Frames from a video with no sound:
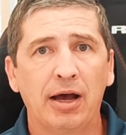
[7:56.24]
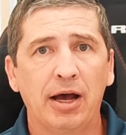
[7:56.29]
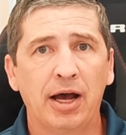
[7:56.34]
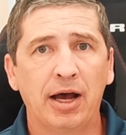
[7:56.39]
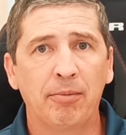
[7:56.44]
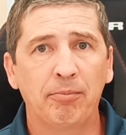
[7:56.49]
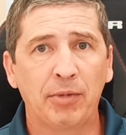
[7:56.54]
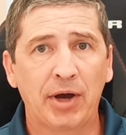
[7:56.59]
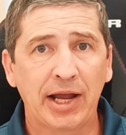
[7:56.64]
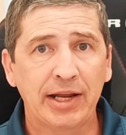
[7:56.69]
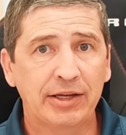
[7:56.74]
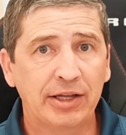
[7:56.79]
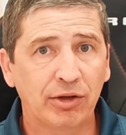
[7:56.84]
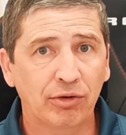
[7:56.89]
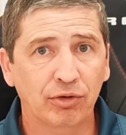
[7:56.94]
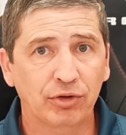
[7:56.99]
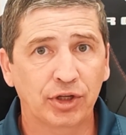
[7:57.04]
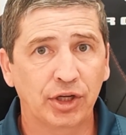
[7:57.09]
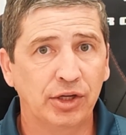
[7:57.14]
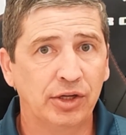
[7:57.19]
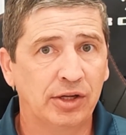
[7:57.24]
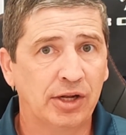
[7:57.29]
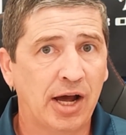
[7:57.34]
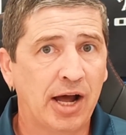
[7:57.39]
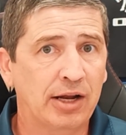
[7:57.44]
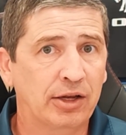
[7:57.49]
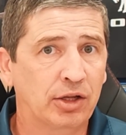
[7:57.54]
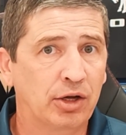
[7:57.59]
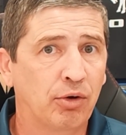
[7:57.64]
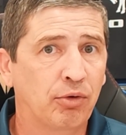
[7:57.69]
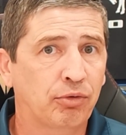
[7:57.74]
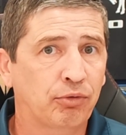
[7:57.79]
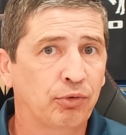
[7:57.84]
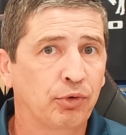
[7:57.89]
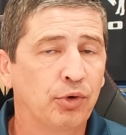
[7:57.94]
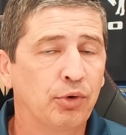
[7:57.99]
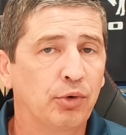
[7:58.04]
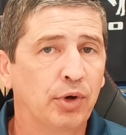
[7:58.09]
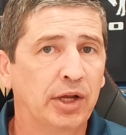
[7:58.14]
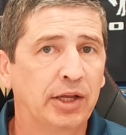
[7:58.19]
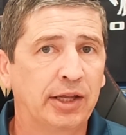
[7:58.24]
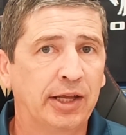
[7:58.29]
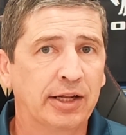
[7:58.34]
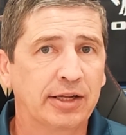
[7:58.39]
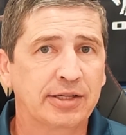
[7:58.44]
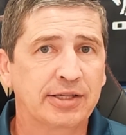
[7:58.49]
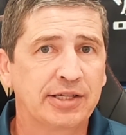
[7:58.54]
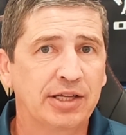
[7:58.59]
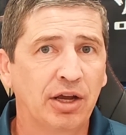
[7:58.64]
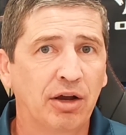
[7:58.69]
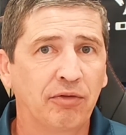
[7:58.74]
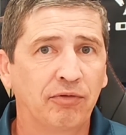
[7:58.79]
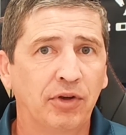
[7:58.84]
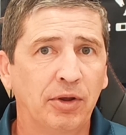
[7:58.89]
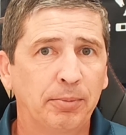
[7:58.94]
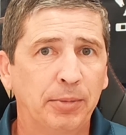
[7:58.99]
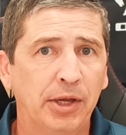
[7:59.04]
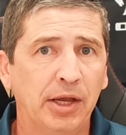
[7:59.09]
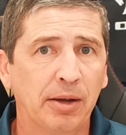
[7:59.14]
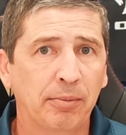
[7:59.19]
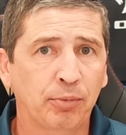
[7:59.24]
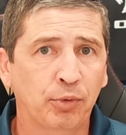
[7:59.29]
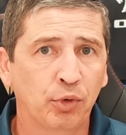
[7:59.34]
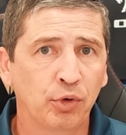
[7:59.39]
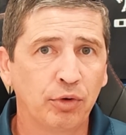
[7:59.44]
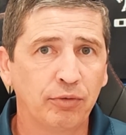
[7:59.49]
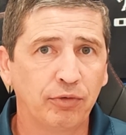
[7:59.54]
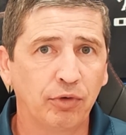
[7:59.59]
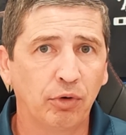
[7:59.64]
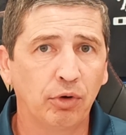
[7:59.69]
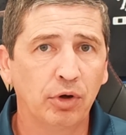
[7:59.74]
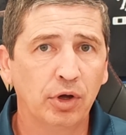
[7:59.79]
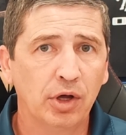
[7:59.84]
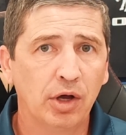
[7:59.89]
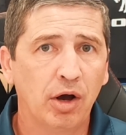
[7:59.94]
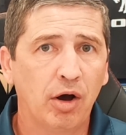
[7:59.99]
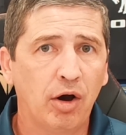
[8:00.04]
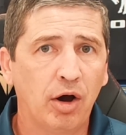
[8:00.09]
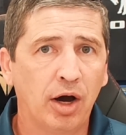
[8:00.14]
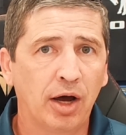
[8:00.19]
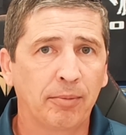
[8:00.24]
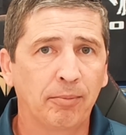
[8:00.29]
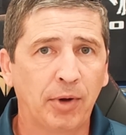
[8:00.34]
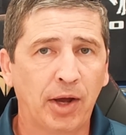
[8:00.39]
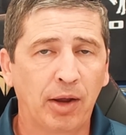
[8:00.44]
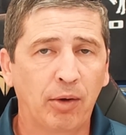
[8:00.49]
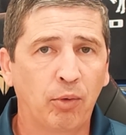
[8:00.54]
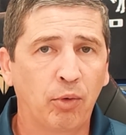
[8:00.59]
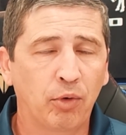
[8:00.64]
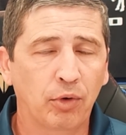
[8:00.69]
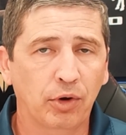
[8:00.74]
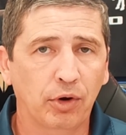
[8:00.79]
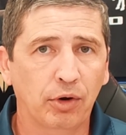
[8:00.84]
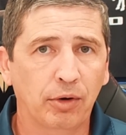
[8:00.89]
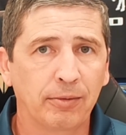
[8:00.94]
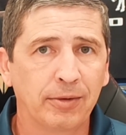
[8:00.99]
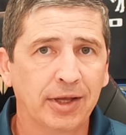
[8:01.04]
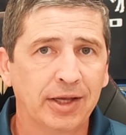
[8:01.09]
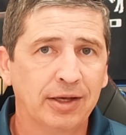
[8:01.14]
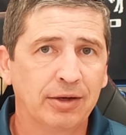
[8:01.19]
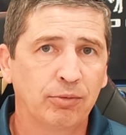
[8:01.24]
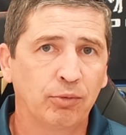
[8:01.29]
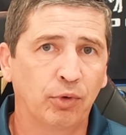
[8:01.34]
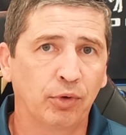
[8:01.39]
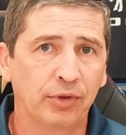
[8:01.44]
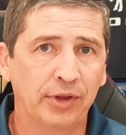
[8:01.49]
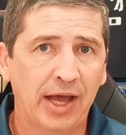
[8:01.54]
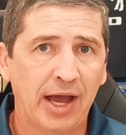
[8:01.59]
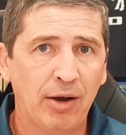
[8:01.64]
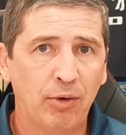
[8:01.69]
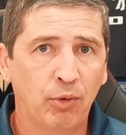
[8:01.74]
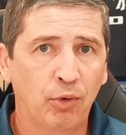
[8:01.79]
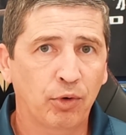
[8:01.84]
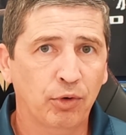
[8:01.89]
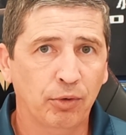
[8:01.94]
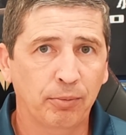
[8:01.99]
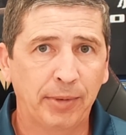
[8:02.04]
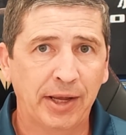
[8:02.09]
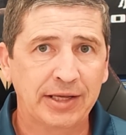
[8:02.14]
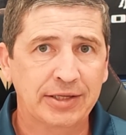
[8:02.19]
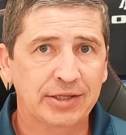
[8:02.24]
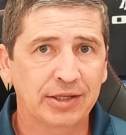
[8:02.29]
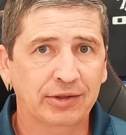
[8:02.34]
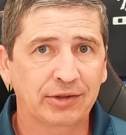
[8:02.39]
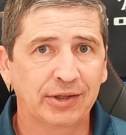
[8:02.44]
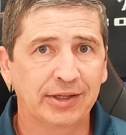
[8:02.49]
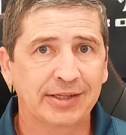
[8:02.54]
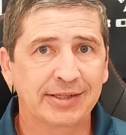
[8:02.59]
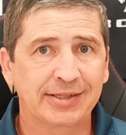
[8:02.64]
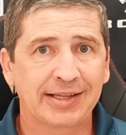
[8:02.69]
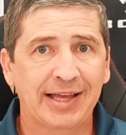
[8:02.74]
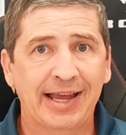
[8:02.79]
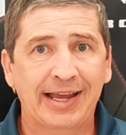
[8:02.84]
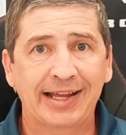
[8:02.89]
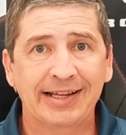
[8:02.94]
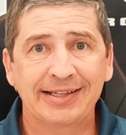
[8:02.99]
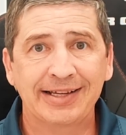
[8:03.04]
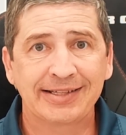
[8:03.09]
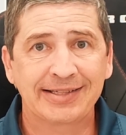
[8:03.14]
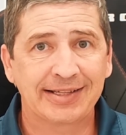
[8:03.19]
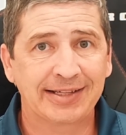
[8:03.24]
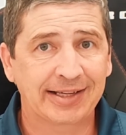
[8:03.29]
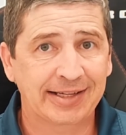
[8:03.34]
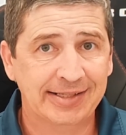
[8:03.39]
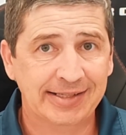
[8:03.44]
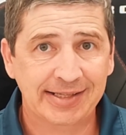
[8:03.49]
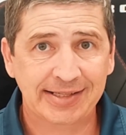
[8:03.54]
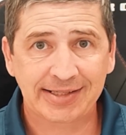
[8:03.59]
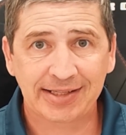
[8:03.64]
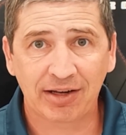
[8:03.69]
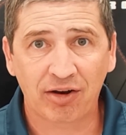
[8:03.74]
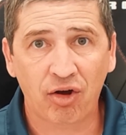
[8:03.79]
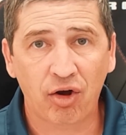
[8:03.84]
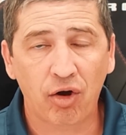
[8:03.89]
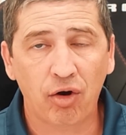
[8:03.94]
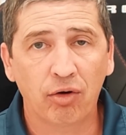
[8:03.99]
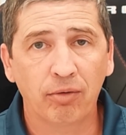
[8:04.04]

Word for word: my dealer did not go through and get a COVP approval on my order. Well, that order basically is like it doesn't exist at all.